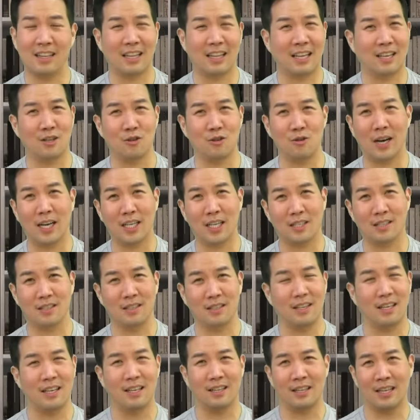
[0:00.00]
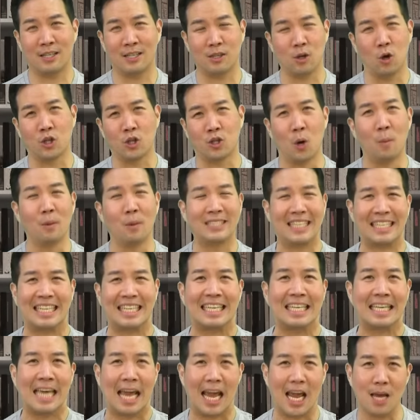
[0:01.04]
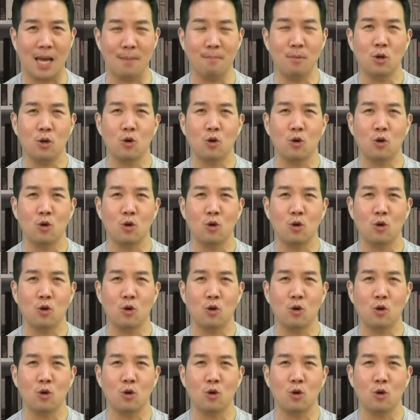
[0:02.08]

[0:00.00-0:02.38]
like you guys, it's almost like a game.